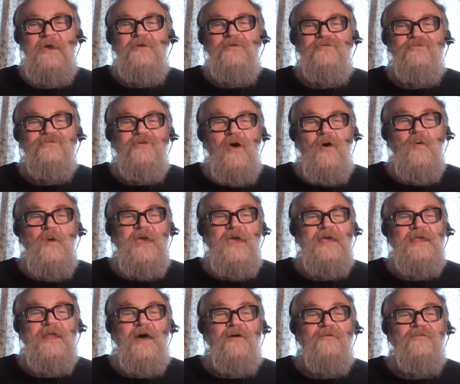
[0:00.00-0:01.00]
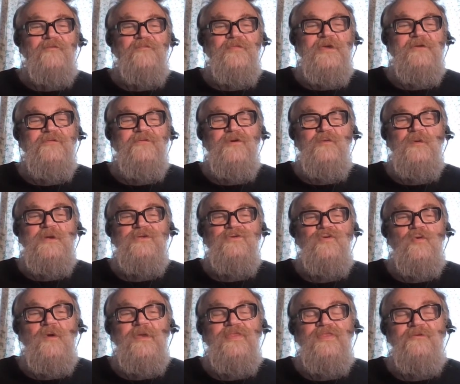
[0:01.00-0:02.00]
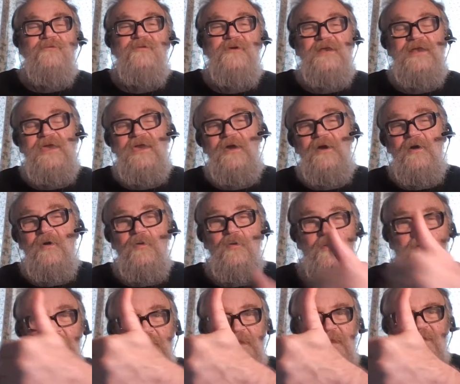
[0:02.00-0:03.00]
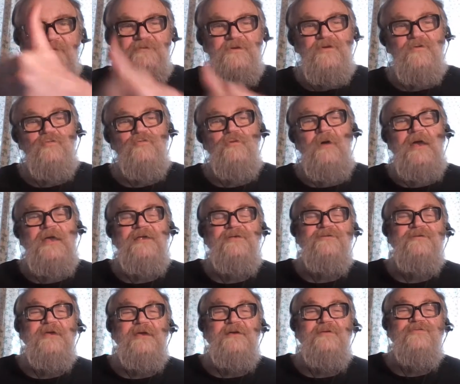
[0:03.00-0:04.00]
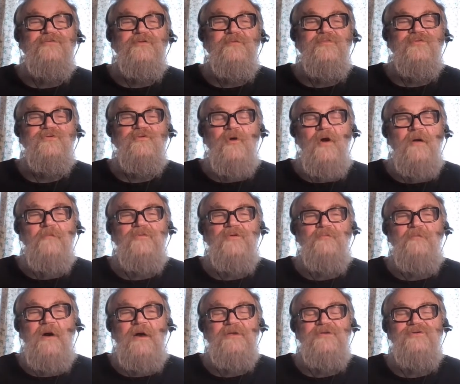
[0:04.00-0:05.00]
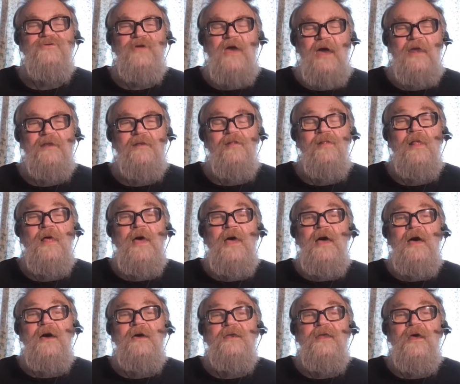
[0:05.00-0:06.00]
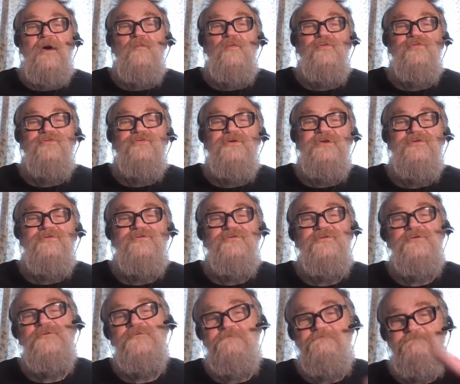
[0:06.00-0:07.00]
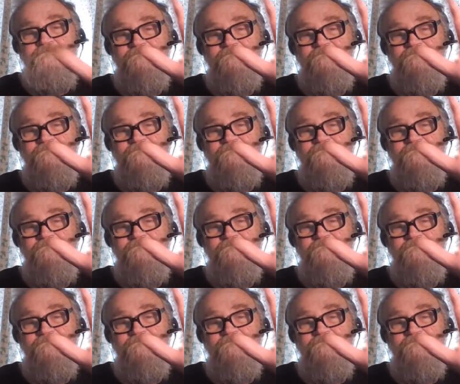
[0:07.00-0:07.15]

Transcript: So enough. If you enjoyed the video, give it a rating, subscribe to my channel, and I will see you soon.